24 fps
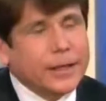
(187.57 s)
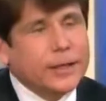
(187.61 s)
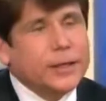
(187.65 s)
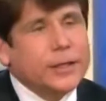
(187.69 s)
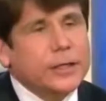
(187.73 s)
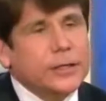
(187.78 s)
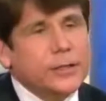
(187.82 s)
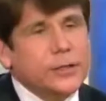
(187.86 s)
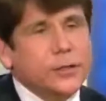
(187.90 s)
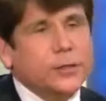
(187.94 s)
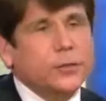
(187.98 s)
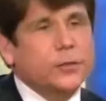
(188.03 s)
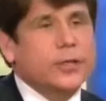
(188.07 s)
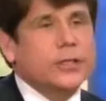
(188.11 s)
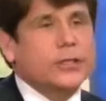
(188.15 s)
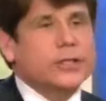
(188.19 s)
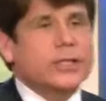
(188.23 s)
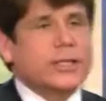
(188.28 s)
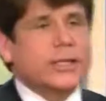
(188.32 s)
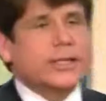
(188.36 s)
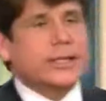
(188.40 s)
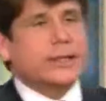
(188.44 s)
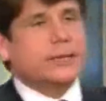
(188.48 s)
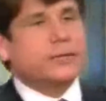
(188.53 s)
Here's a
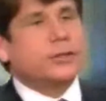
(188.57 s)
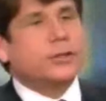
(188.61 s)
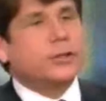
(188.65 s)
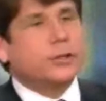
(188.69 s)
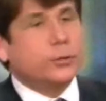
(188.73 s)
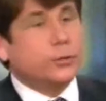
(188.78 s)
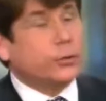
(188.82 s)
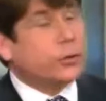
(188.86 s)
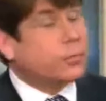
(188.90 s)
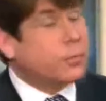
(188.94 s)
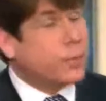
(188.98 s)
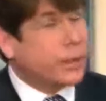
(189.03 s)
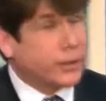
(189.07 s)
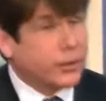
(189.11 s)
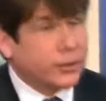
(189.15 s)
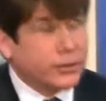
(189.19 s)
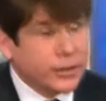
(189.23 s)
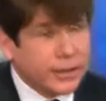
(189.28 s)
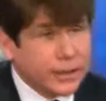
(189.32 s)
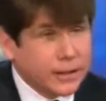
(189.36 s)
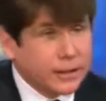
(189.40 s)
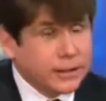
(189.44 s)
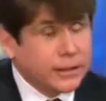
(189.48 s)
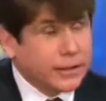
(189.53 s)
question I have to you, to Mayor
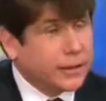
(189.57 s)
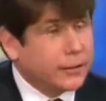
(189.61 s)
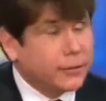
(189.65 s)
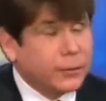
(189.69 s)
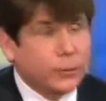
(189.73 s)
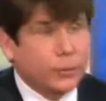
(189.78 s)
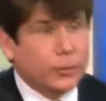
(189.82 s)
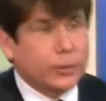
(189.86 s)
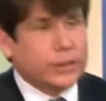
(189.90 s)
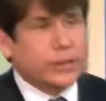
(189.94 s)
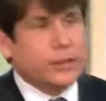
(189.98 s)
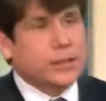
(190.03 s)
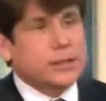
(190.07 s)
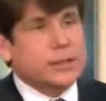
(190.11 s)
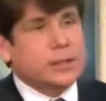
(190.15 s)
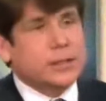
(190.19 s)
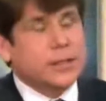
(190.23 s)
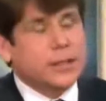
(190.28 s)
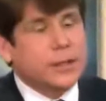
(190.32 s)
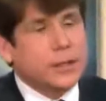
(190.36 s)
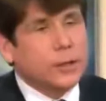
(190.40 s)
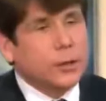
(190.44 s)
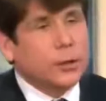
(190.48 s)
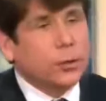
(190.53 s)
Daley, and everyone else.